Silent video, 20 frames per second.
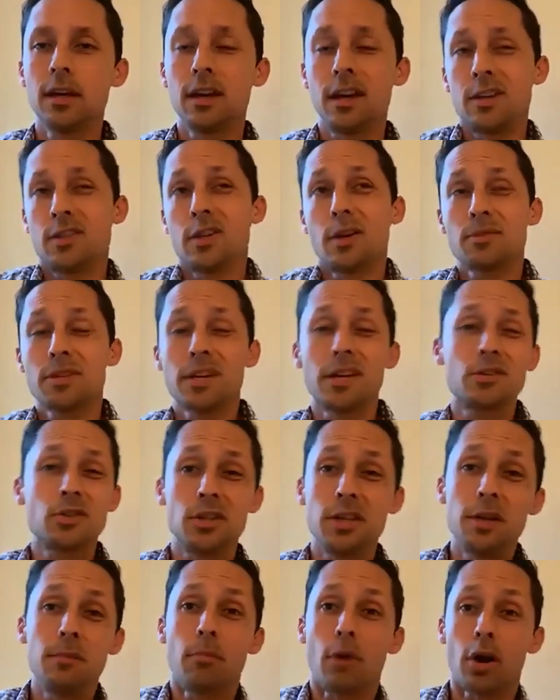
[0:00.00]
In some sense, you
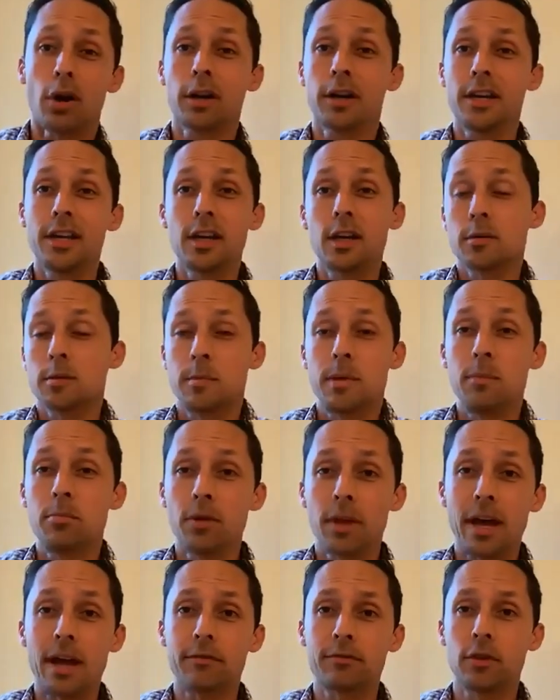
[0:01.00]
need marketing because
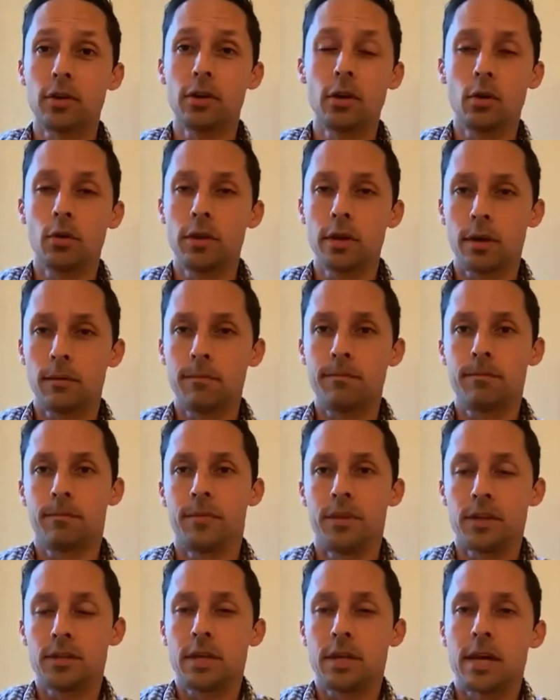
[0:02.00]
people have to know the
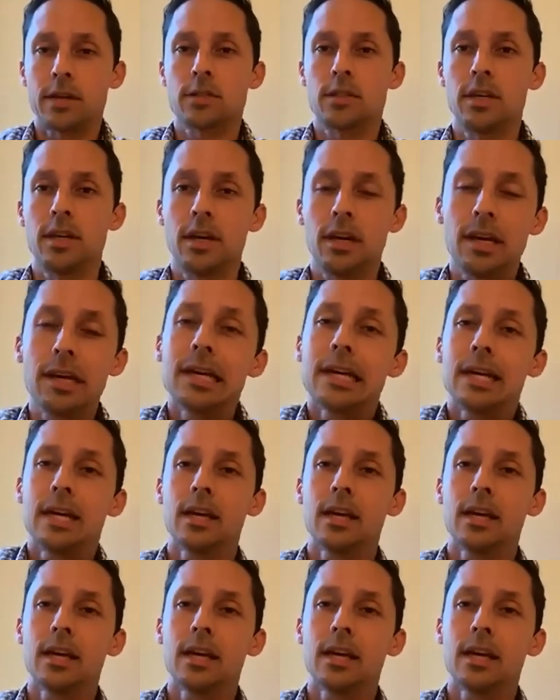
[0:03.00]
testing